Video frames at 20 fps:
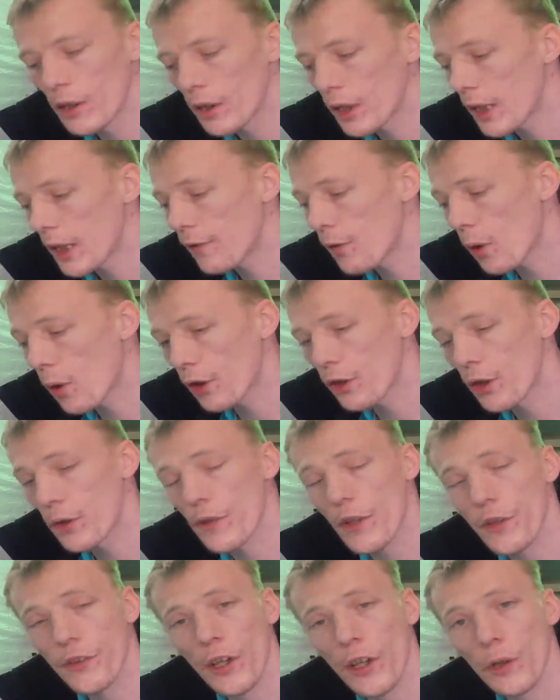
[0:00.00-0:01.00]
If you are new
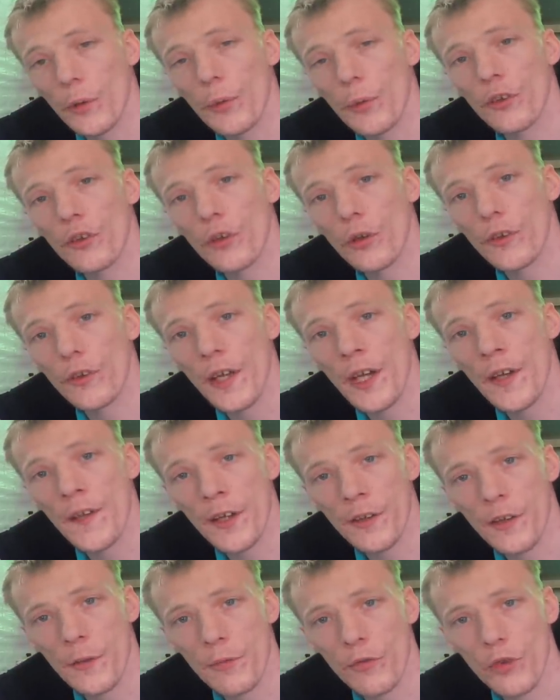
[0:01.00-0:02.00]
to the channel, be sure to hit
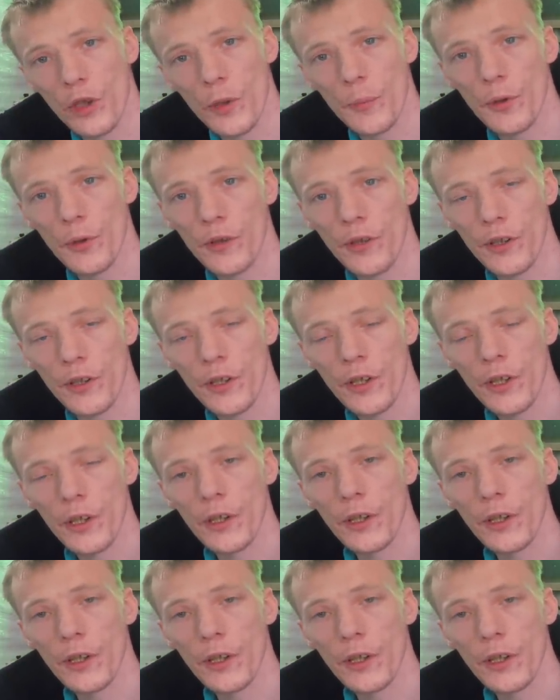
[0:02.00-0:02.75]
that subscribe button